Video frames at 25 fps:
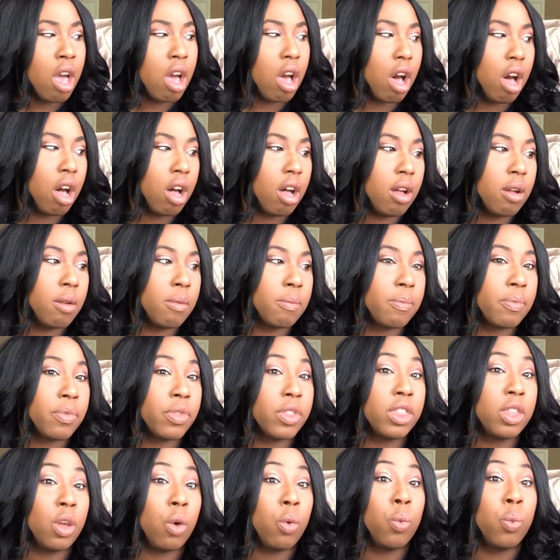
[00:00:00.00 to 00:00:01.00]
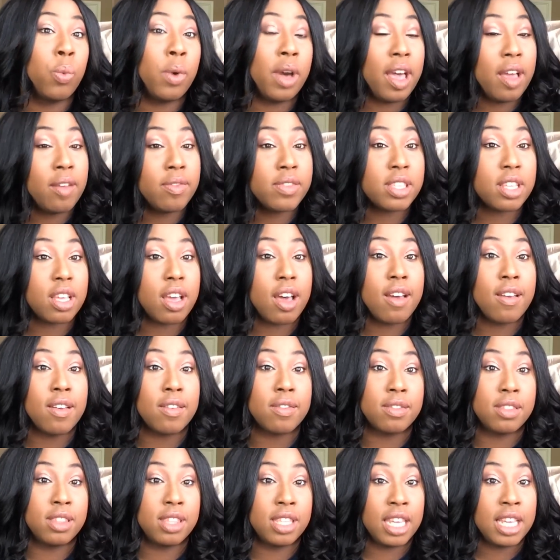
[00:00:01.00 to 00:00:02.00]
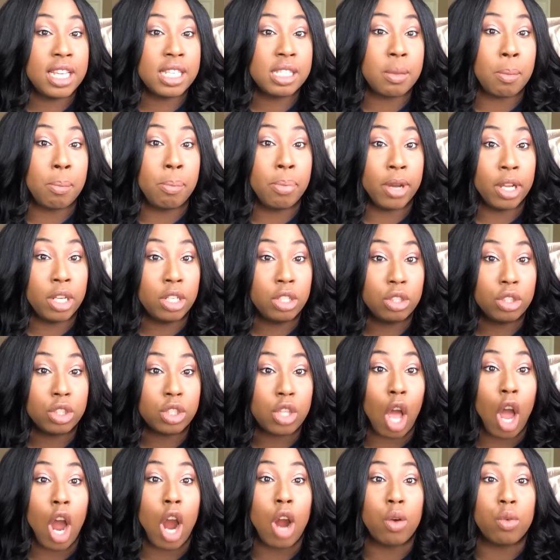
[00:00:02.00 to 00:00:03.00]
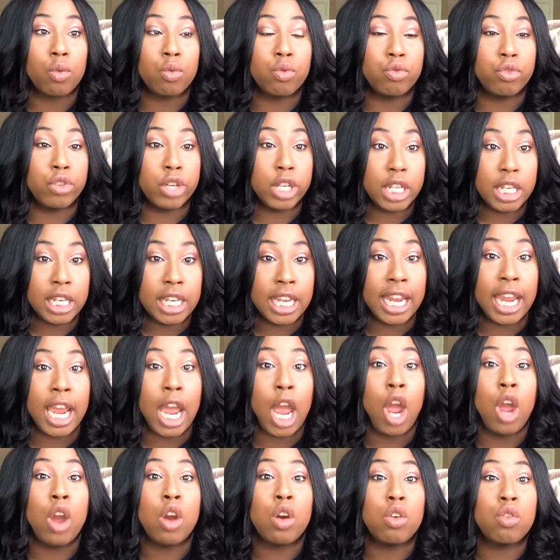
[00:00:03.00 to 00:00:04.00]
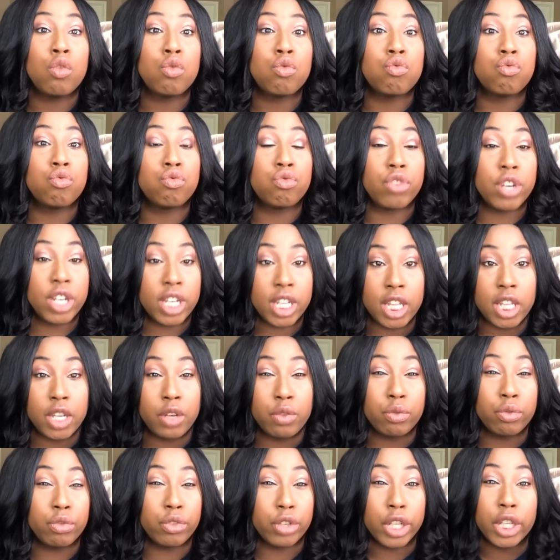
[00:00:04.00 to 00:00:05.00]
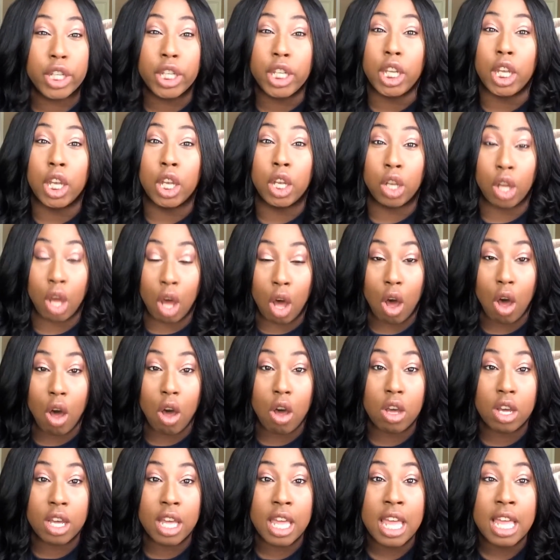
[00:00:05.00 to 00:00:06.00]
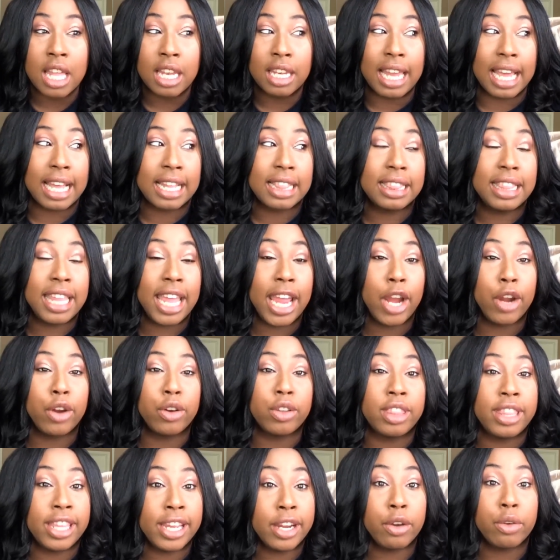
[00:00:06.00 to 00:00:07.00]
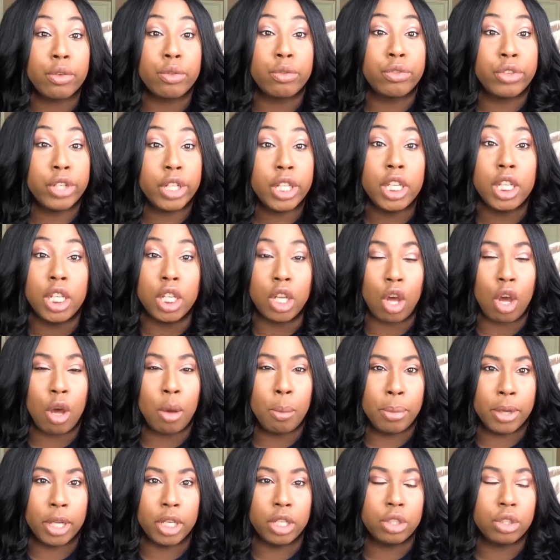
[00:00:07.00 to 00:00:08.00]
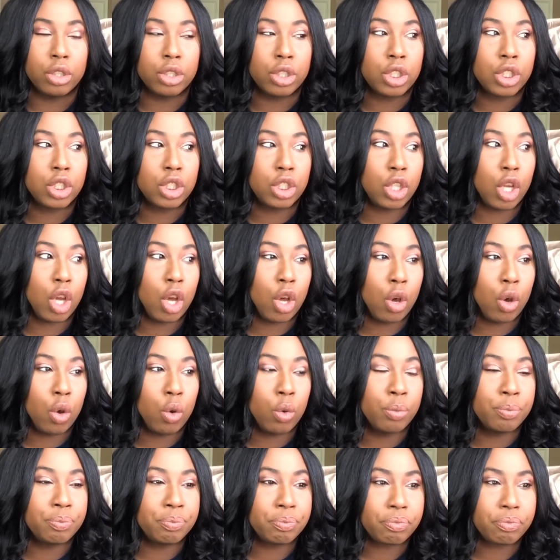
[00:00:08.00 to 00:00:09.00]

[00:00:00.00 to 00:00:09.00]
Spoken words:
The wefts of these bundles are really long. Like they're really long bundles. So